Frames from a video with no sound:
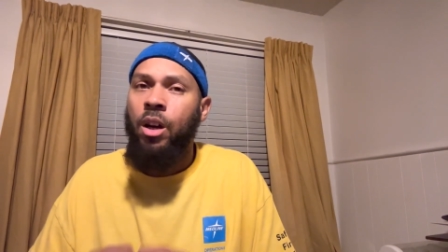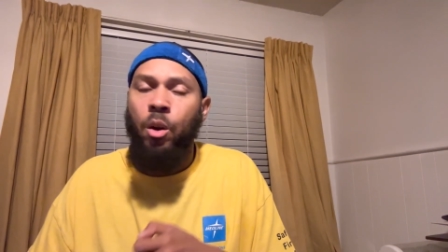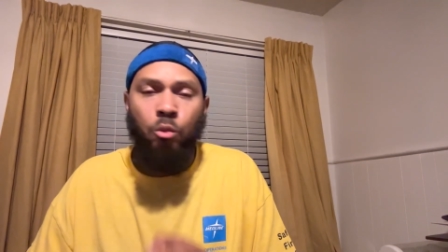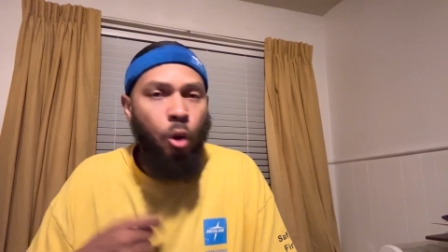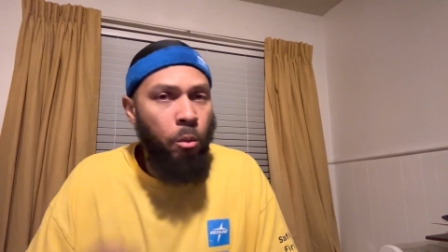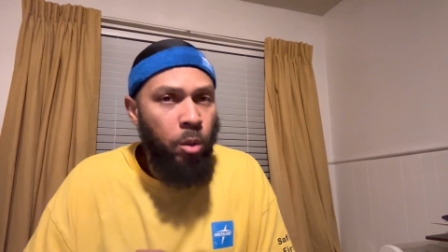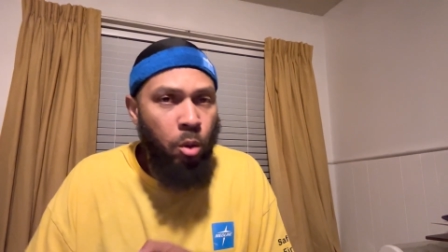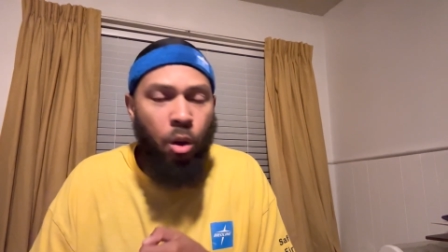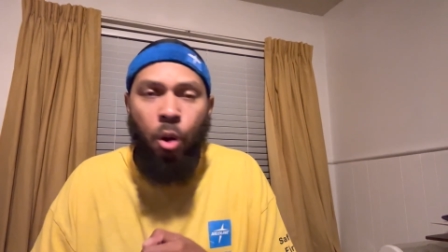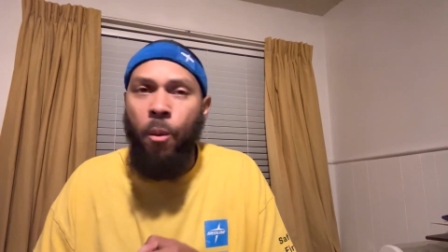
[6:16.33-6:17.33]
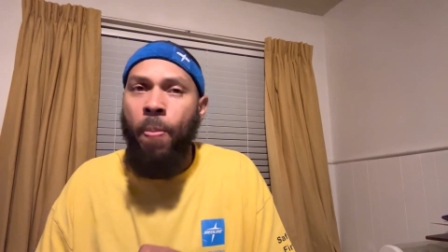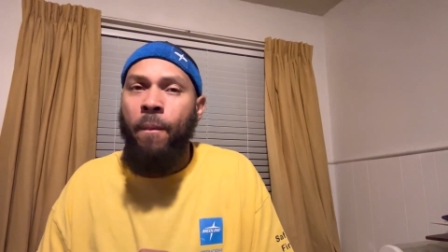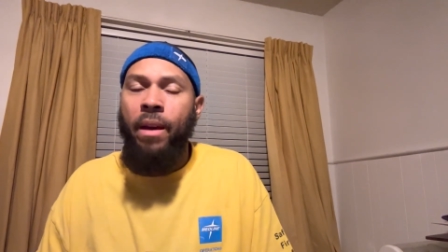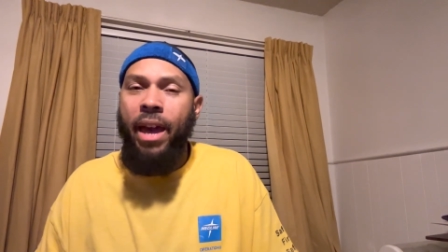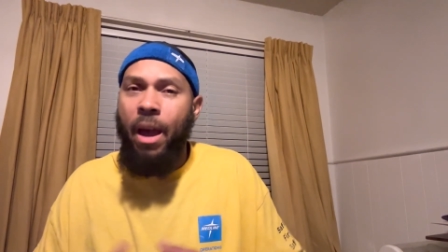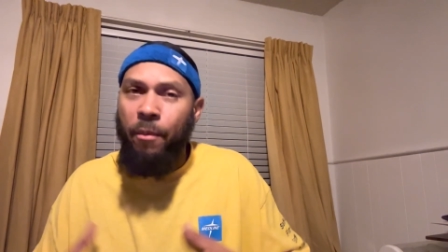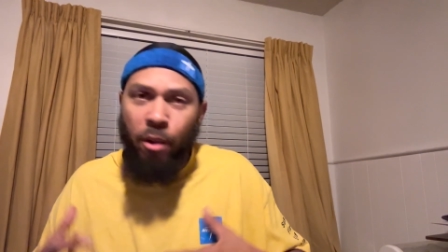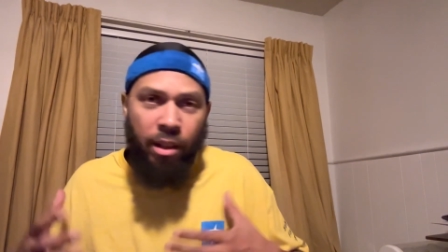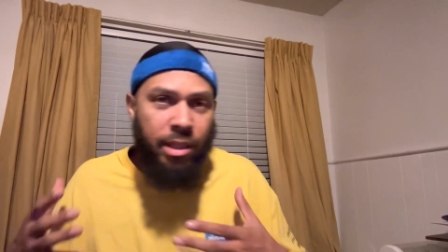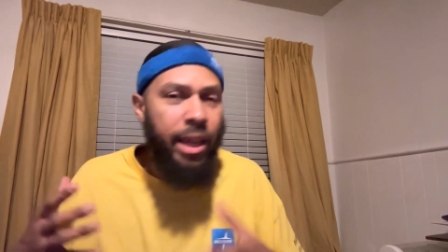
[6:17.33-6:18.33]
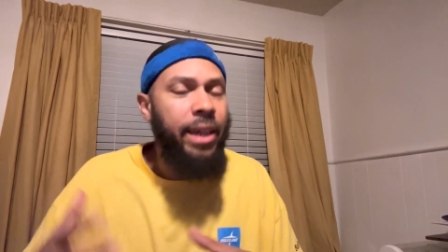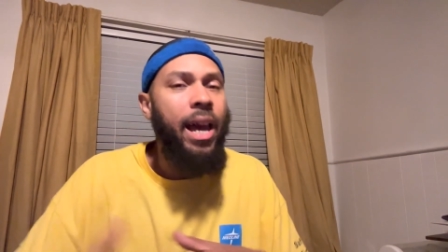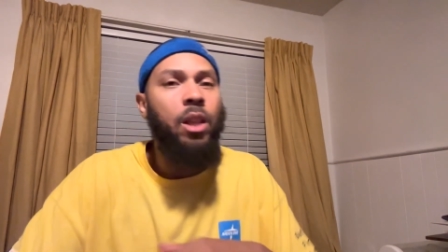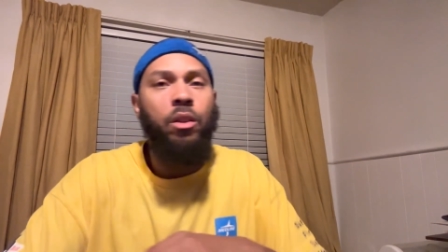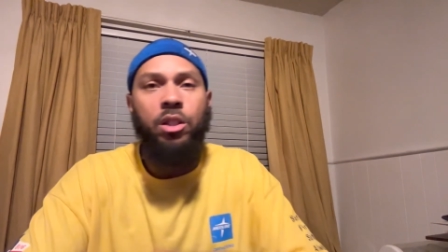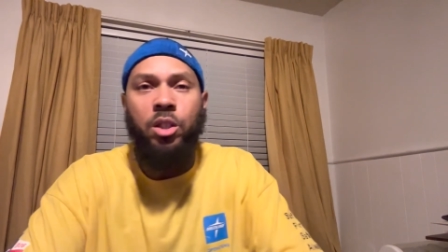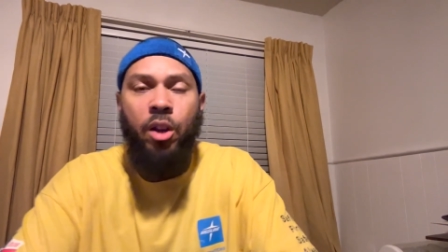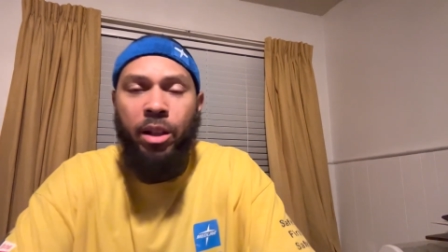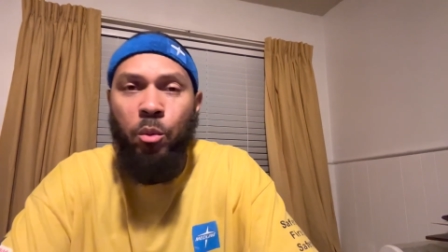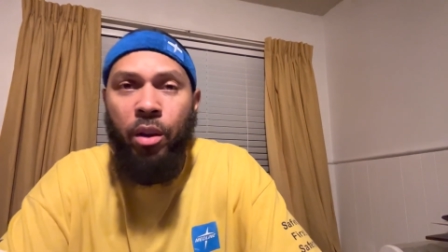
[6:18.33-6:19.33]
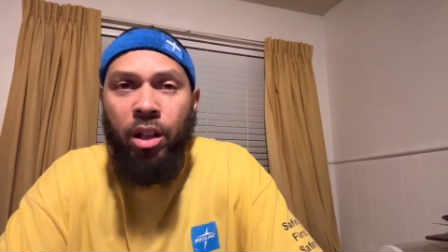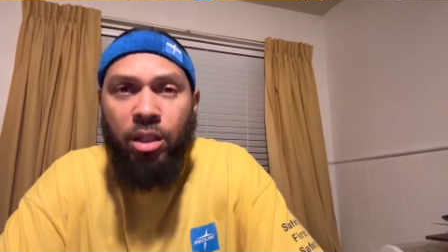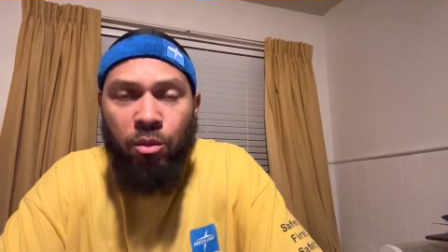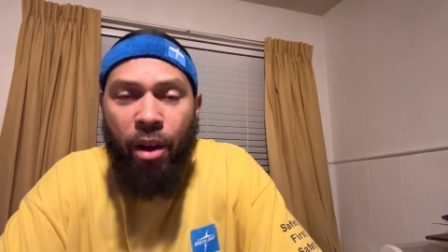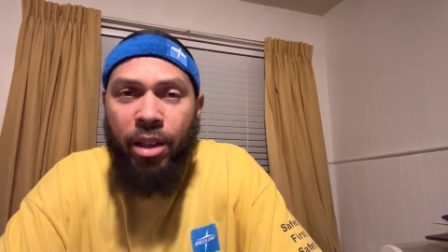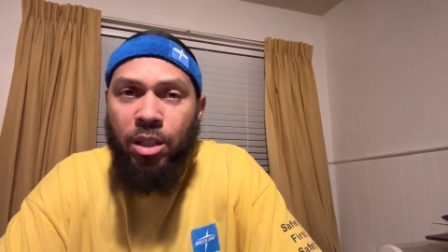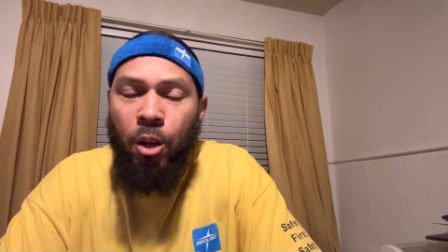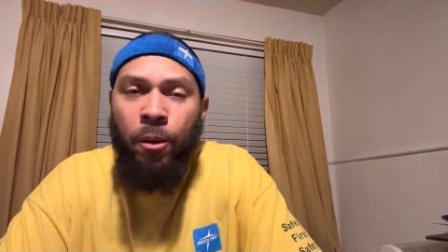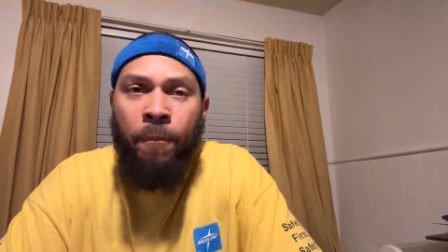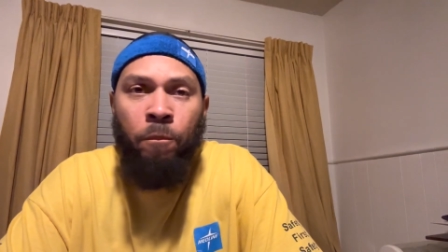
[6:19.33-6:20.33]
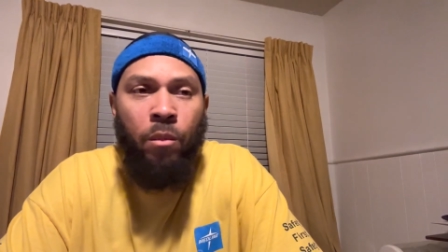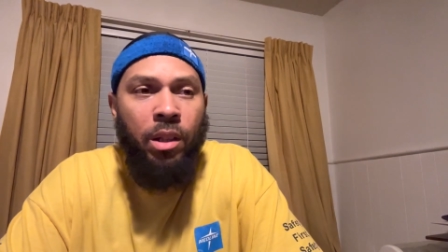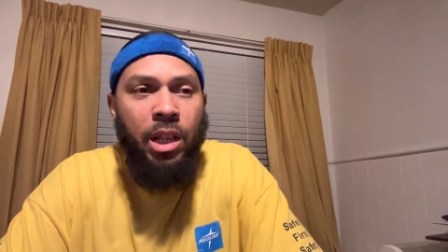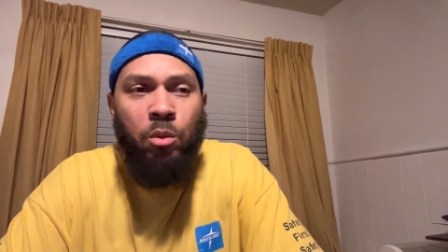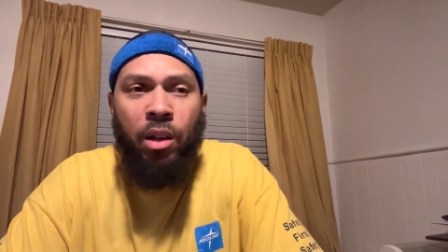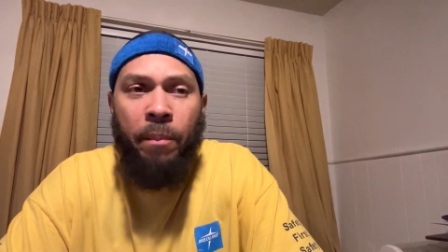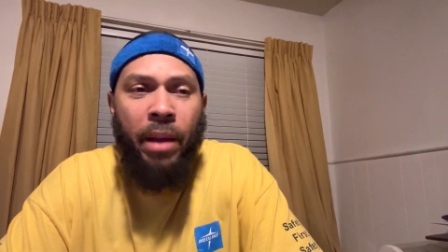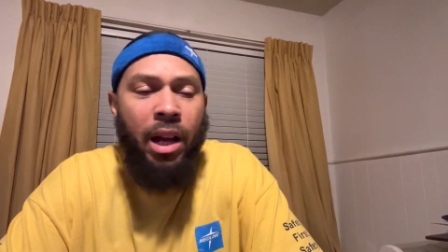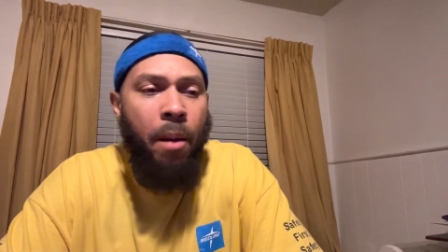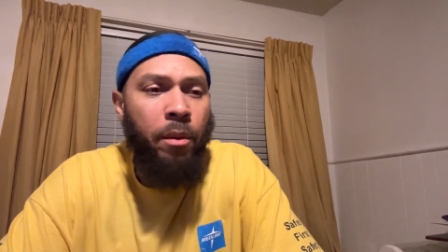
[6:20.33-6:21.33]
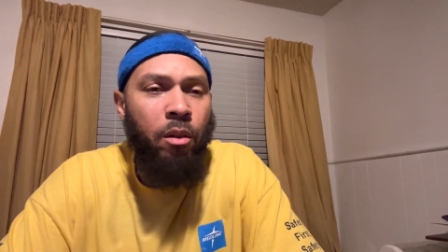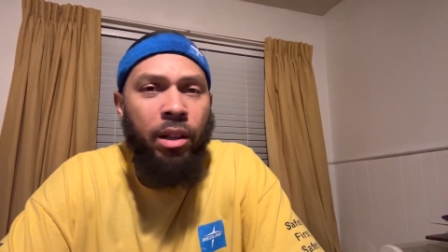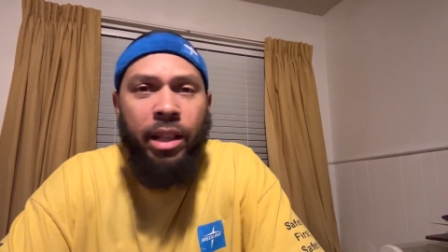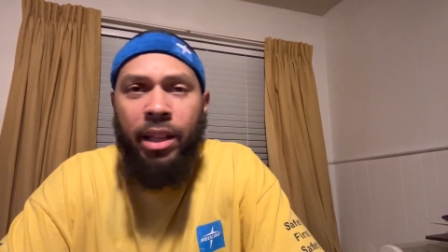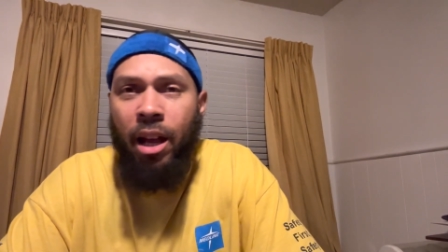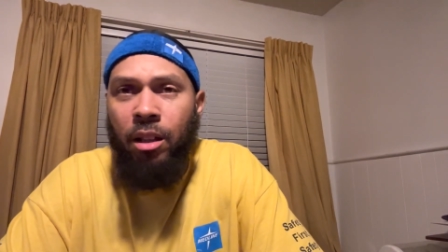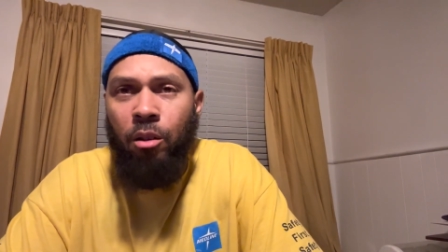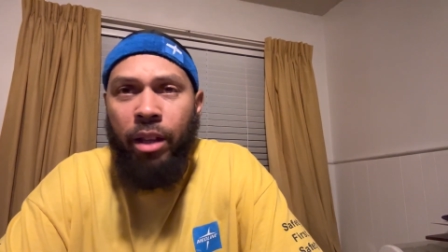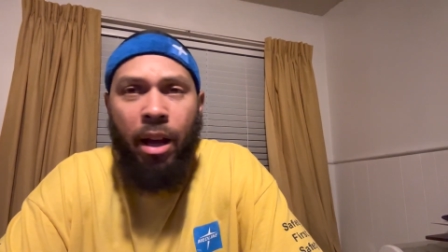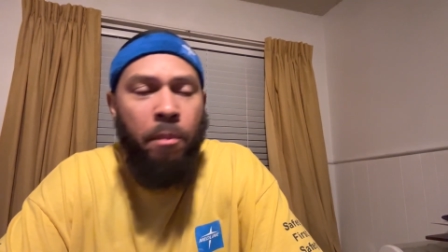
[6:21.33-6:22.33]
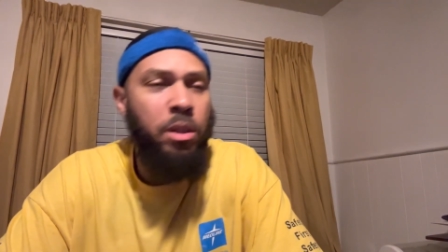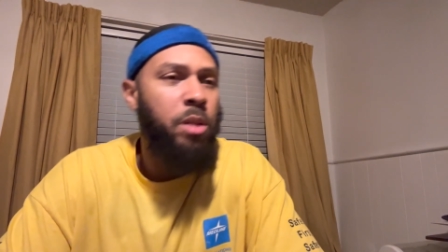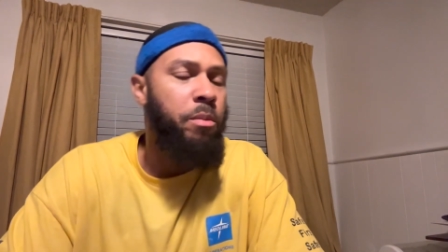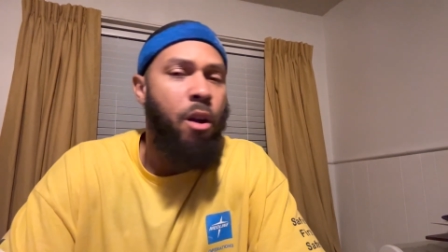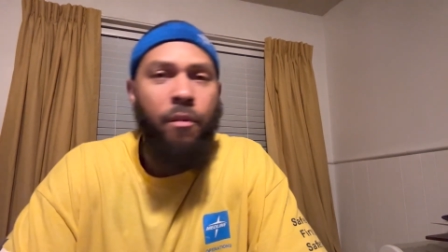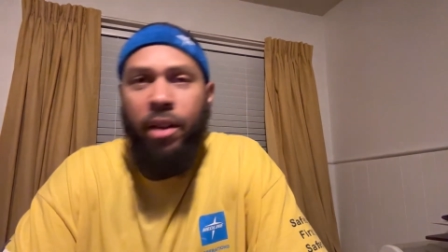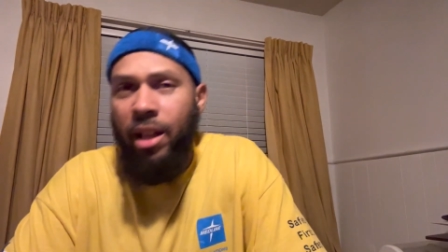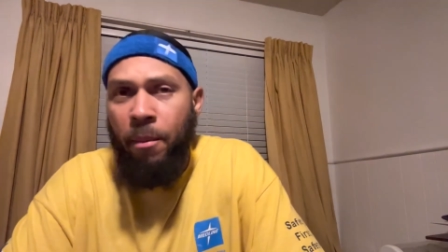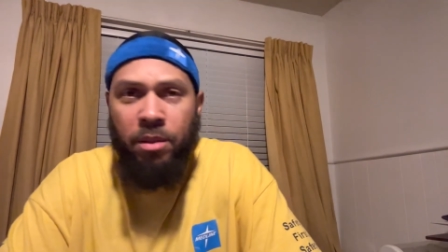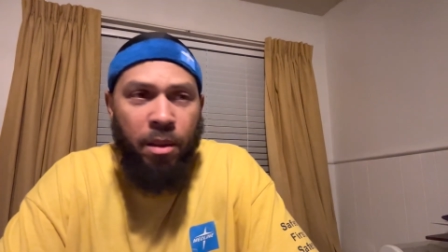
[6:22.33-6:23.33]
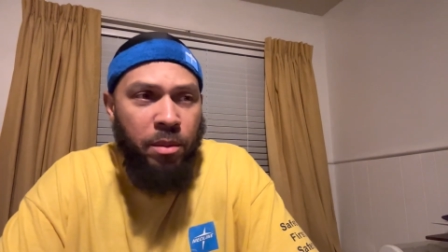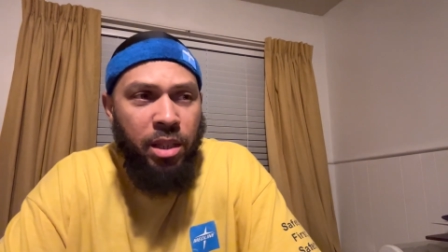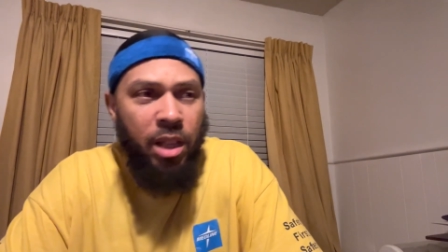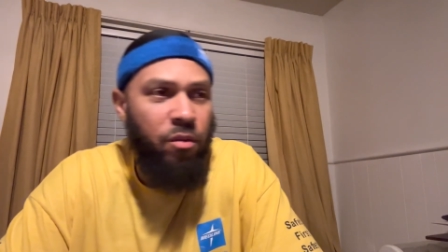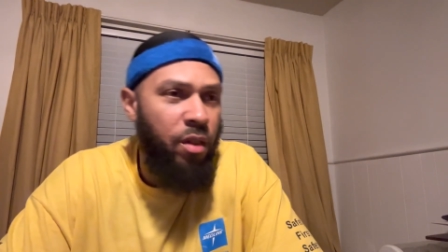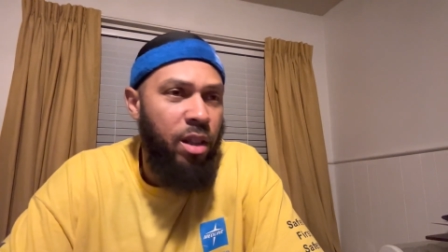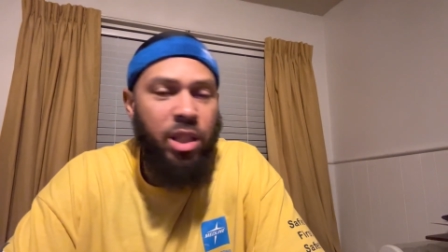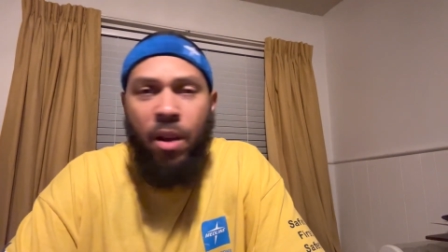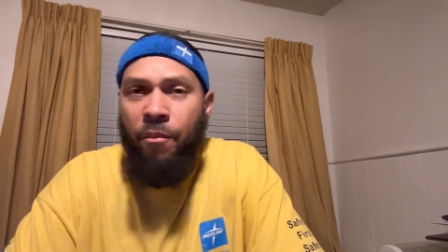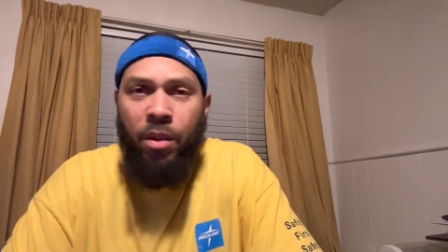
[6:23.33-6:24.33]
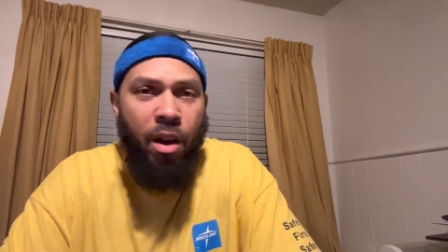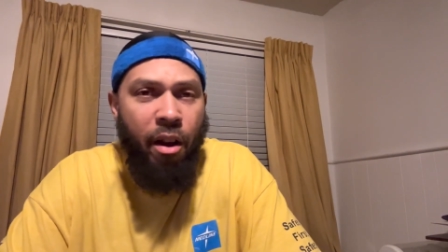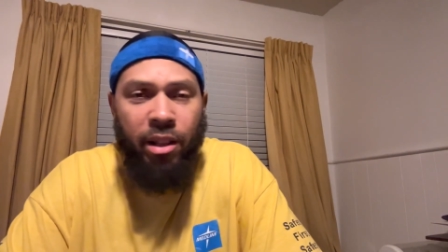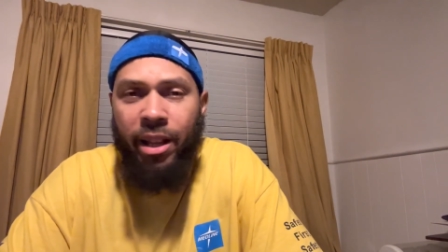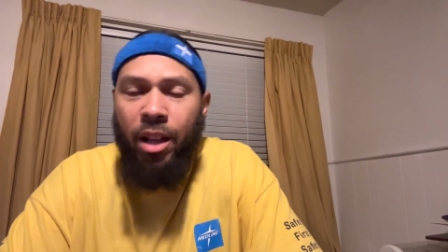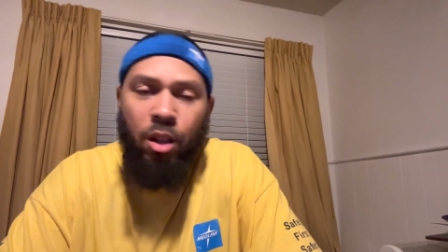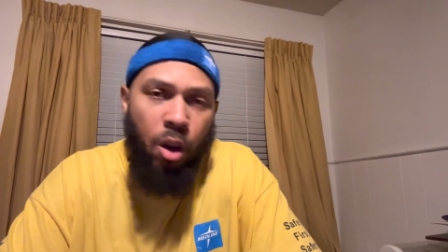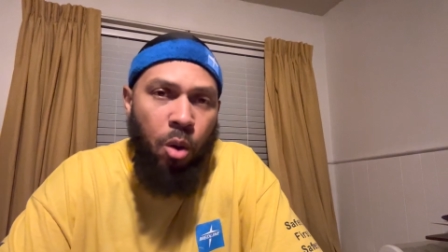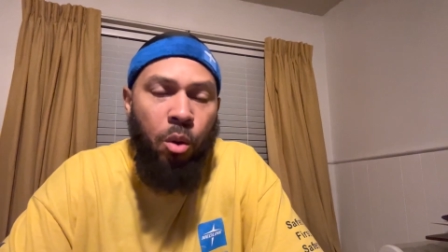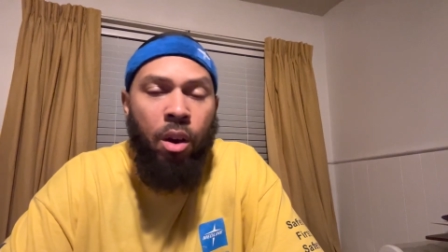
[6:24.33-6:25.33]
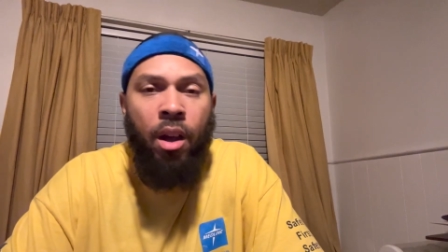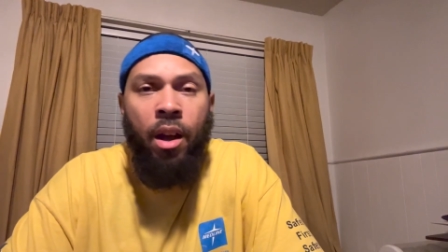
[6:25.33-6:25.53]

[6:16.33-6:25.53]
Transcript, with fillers: room to grow. And we're going to take y'all on this journey with us, right? So this one, I'm not coming on here letting y'all know like I'm just perfect and I'm some 6-figure, 7-figure earner. I know